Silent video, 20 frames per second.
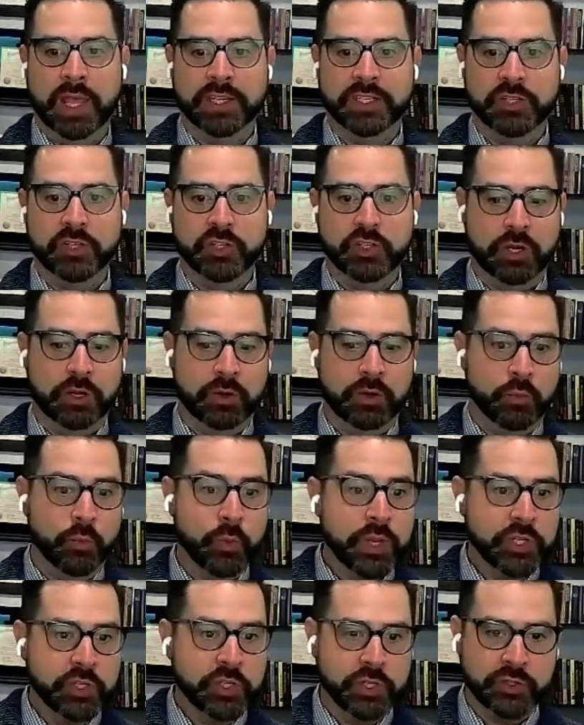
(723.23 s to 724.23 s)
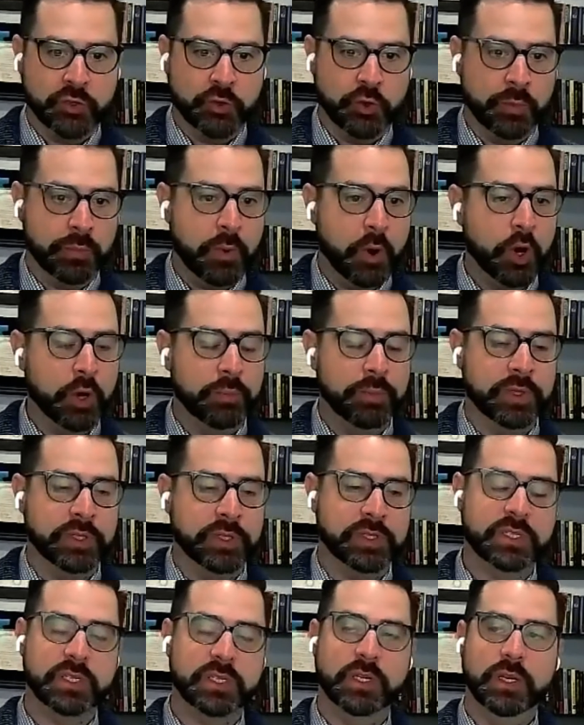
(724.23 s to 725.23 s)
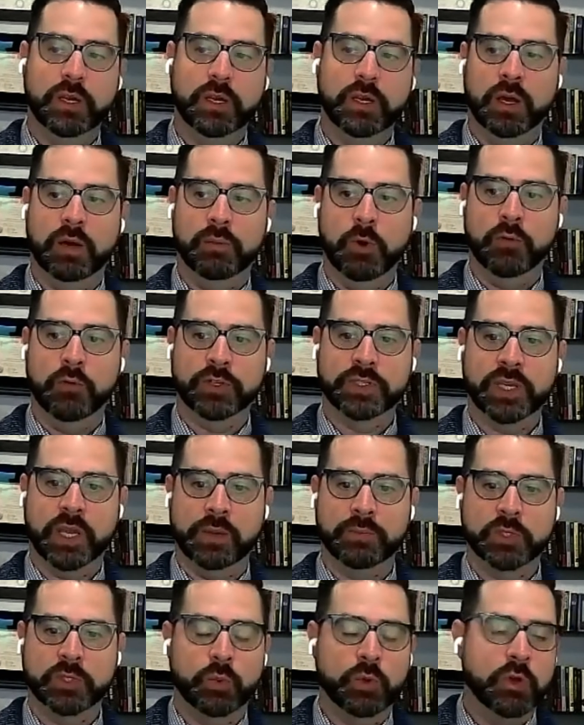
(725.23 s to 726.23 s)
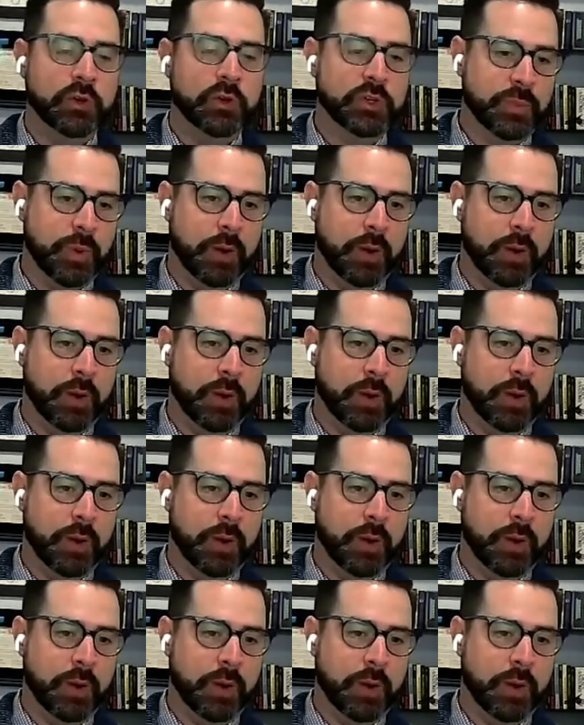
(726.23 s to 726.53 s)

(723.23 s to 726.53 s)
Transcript: I like to share regions or departments over time.